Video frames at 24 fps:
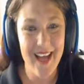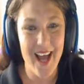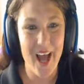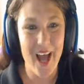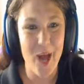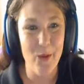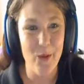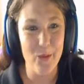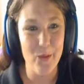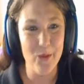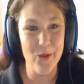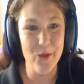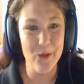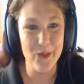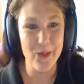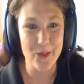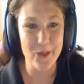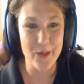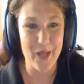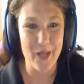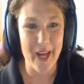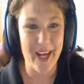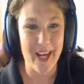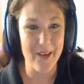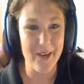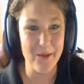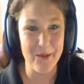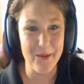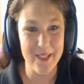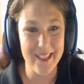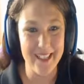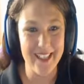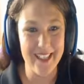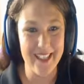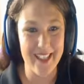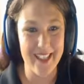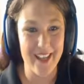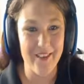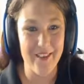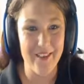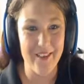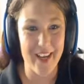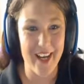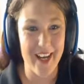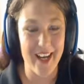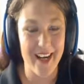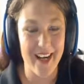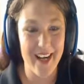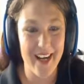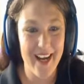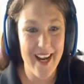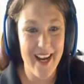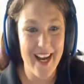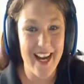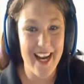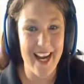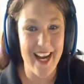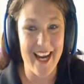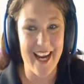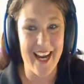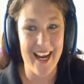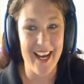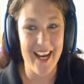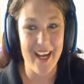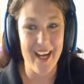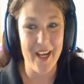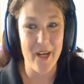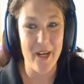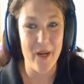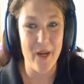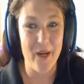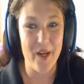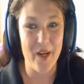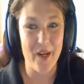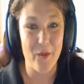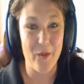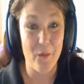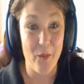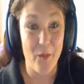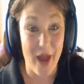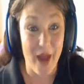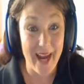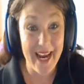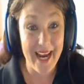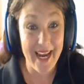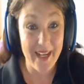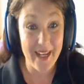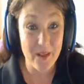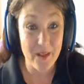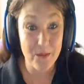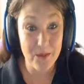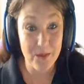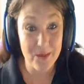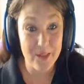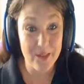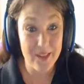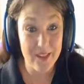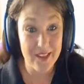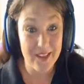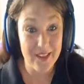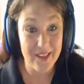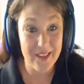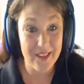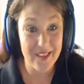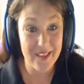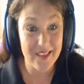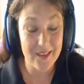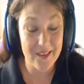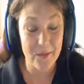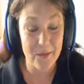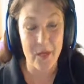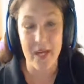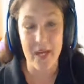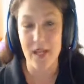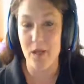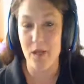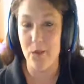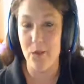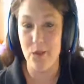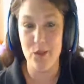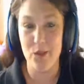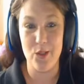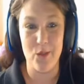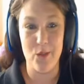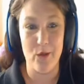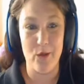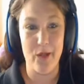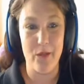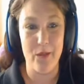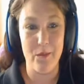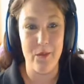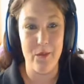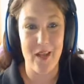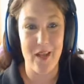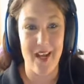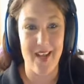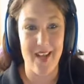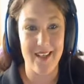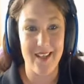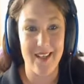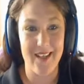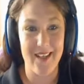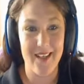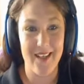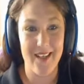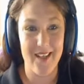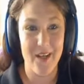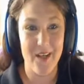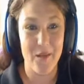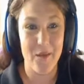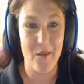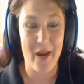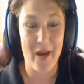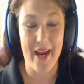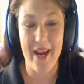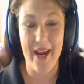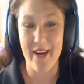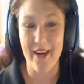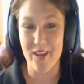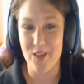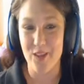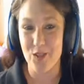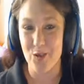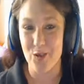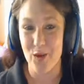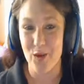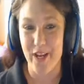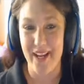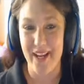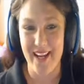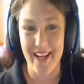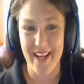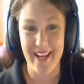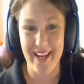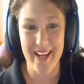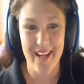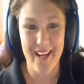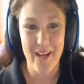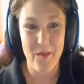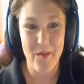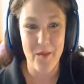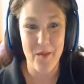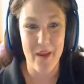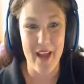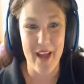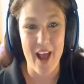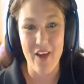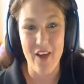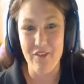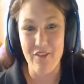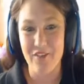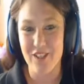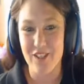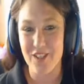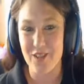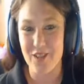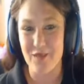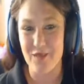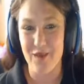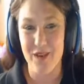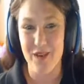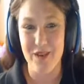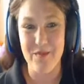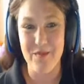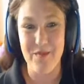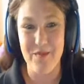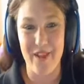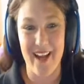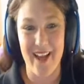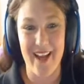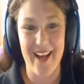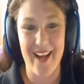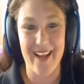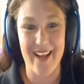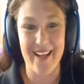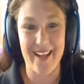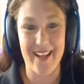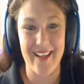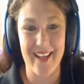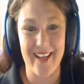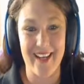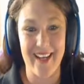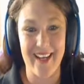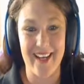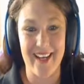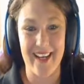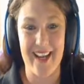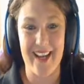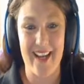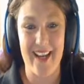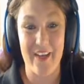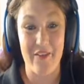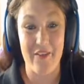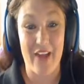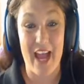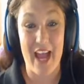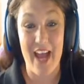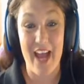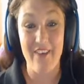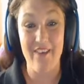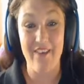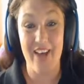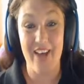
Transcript: I'm really cool. I really love that. And my animals, my animals are red and black. My hair's red. My outfits are red and black. Like, if you have